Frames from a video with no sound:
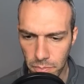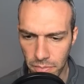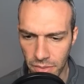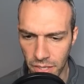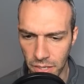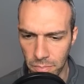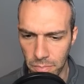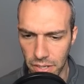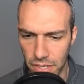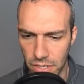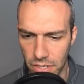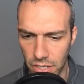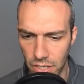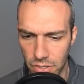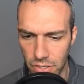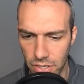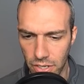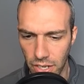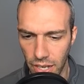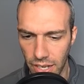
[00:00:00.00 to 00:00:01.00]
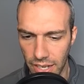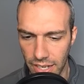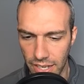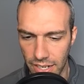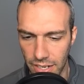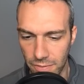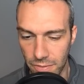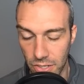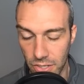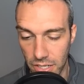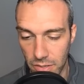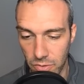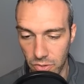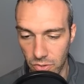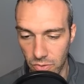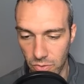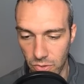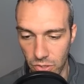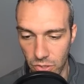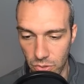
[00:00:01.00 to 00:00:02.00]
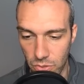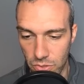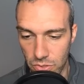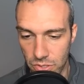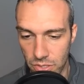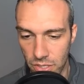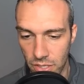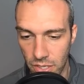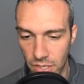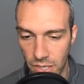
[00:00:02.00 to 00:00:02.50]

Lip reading: But again, if you're gonna use